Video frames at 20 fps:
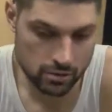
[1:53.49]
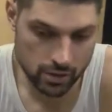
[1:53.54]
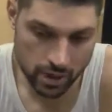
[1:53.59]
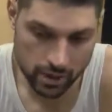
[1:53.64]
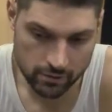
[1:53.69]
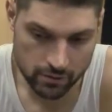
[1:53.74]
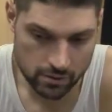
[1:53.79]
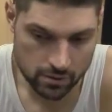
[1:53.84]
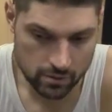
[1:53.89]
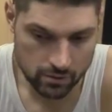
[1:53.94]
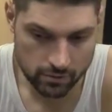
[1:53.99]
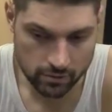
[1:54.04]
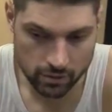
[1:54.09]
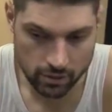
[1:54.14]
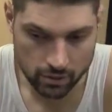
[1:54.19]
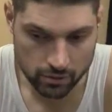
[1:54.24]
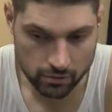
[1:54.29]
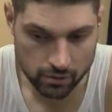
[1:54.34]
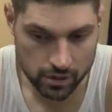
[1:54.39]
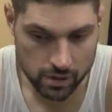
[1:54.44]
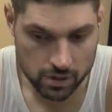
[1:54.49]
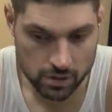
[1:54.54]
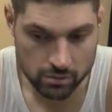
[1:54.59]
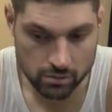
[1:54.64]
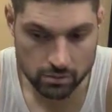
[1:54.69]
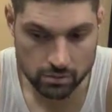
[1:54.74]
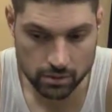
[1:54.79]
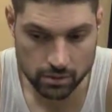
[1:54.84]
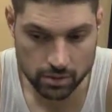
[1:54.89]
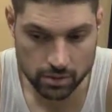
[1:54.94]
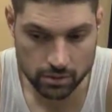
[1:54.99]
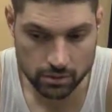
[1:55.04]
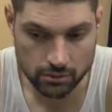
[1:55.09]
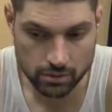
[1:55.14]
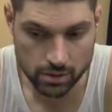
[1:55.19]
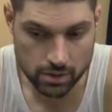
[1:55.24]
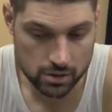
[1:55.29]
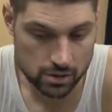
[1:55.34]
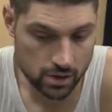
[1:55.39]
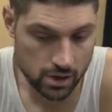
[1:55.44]
you have to you know, finish the uh,
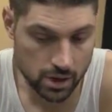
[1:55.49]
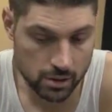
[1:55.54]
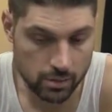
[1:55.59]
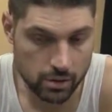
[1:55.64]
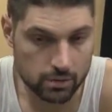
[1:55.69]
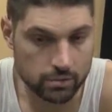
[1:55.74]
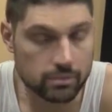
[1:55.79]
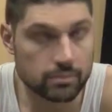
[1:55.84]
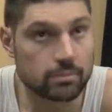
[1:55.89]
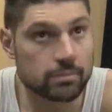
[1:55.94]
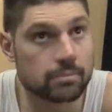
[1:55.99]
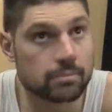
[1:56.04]
finish the game off.